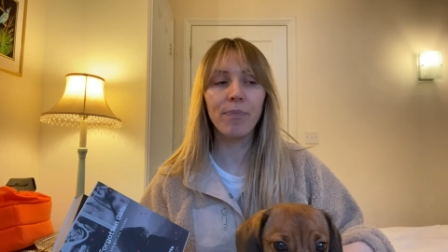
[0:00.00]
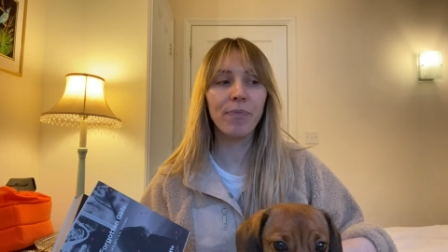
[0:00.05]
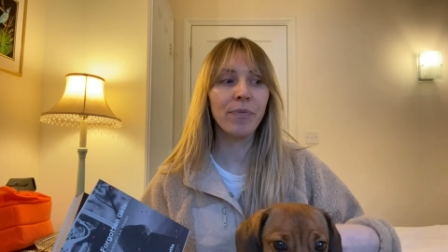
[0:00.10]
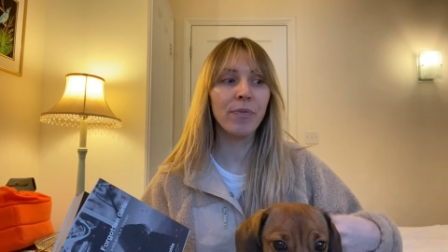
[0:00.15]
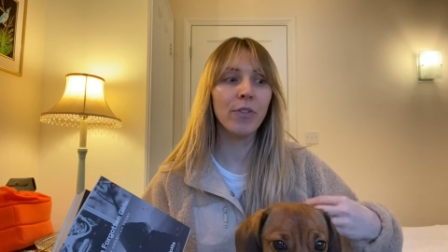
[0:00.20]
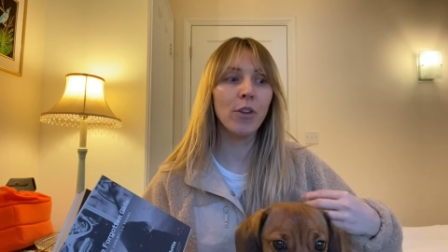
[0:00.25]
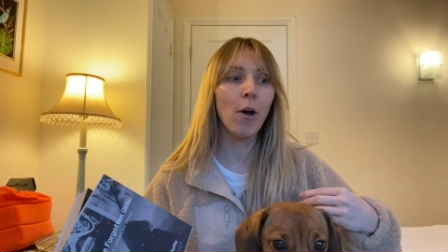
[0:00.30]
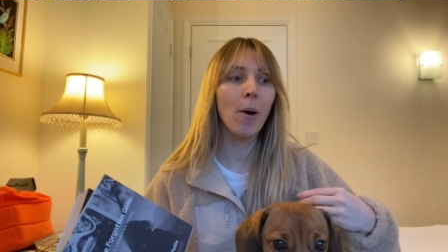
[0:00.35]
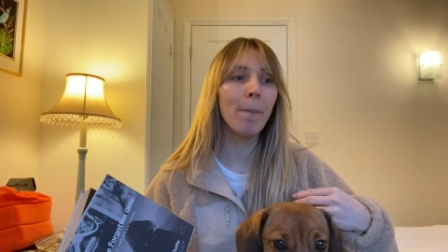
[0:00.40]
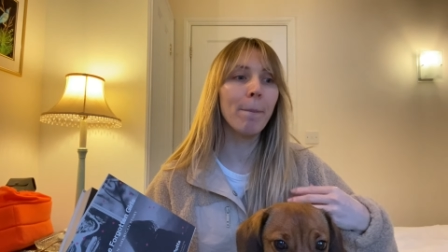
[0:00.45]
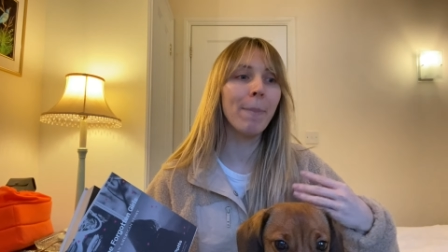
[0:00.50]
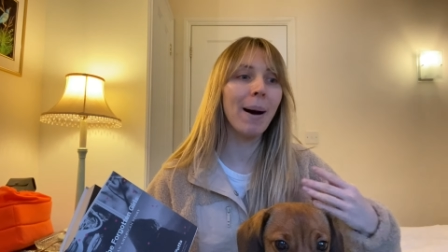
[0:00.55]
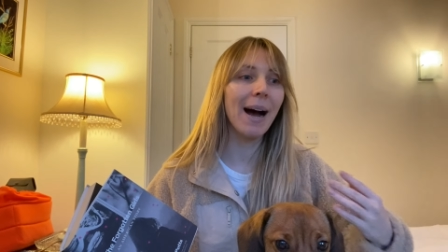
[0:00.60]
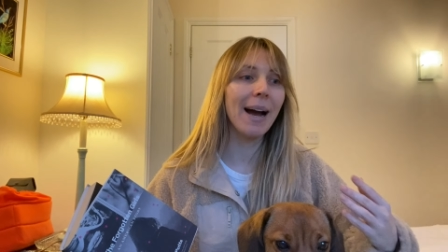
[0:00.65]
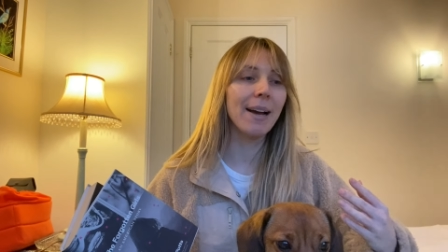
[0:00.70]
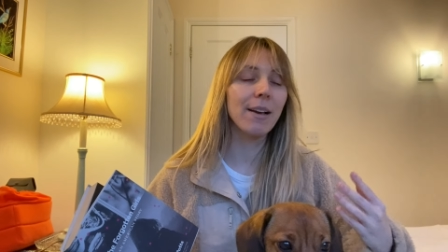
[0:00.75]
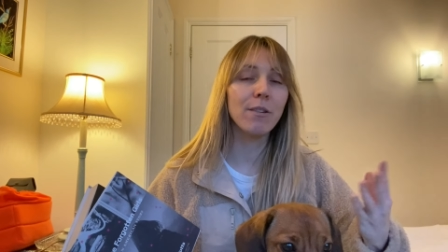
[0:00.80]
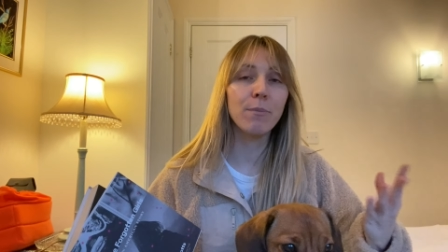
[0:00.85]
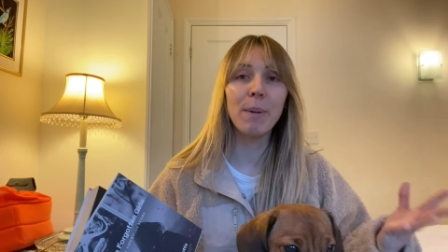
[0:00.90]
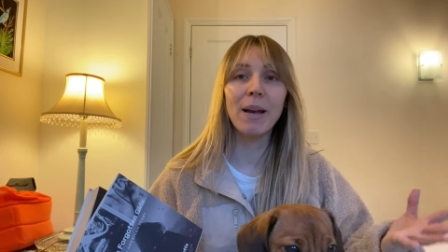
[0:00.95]
and not
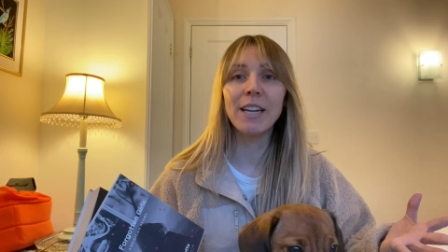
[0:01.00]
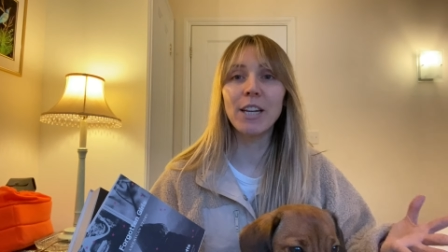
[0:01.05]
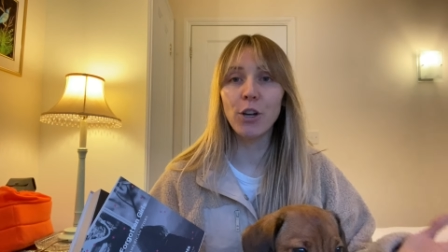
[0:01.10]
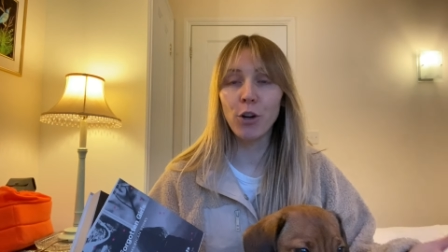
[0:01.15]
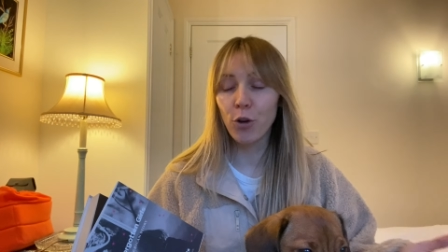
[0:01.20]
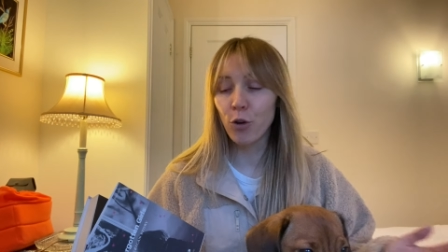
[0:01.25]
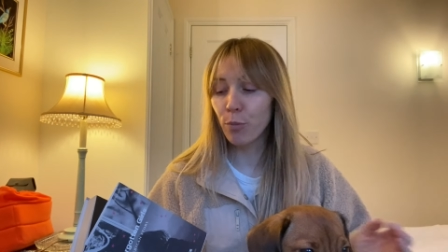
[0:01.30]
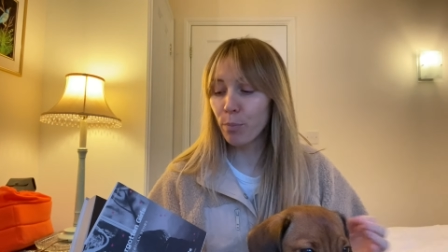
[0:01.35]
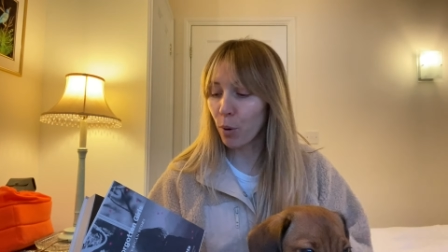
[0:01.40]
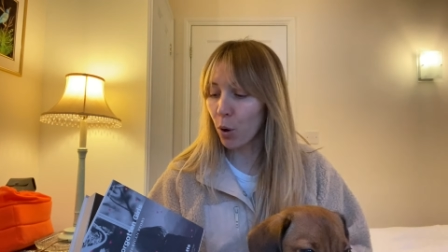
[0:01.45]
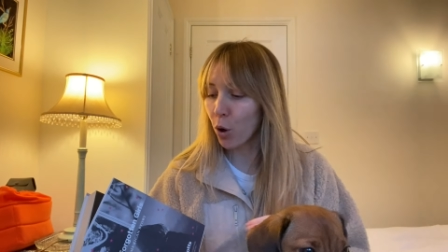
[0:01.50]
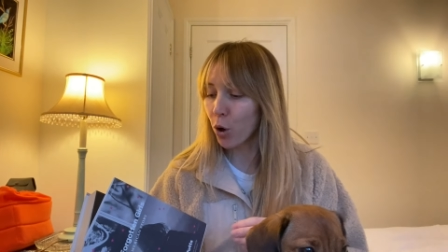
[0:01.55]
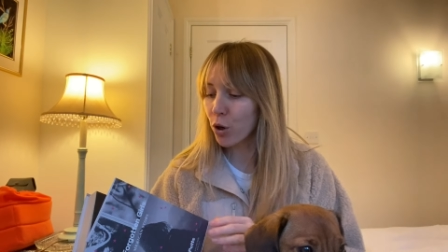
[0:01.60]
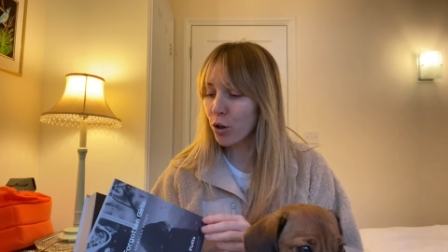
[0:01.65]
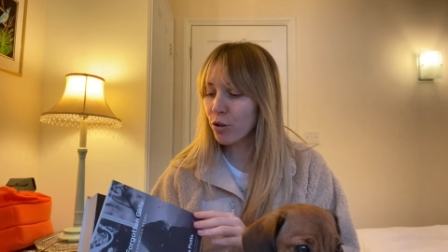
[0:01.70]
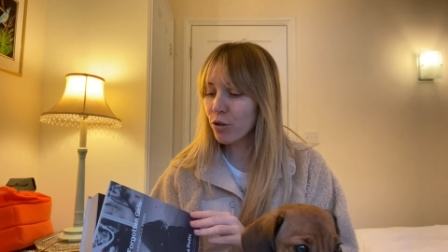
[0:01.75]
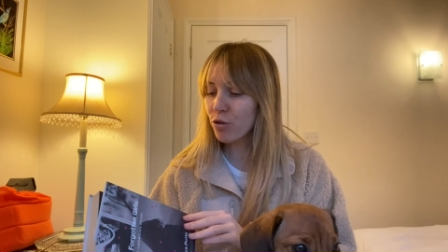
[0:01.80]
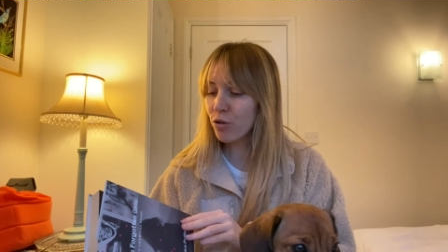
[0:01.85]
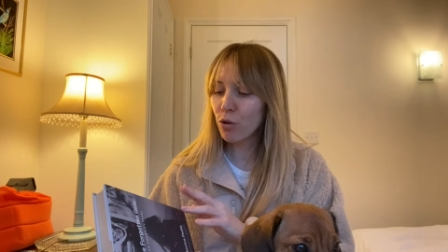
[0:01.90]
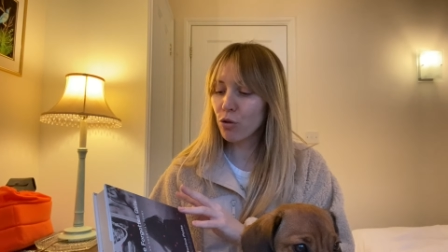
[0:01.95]
buy as many new
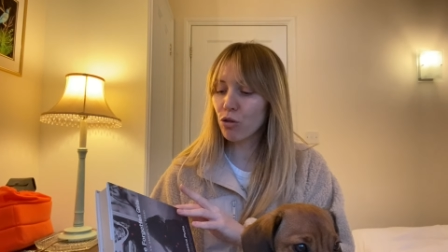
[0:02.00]
books.